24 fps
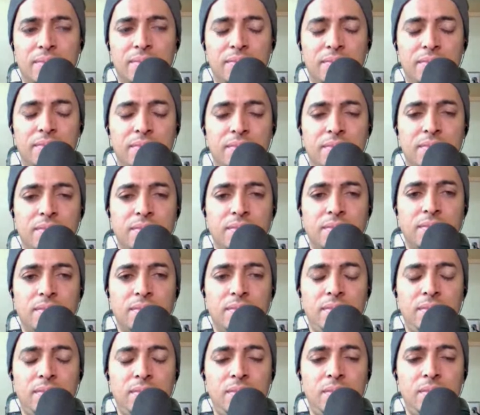
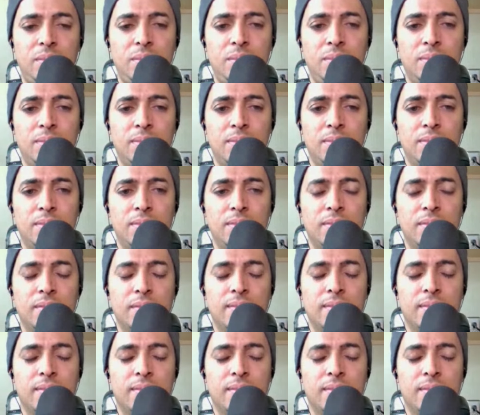[no speech]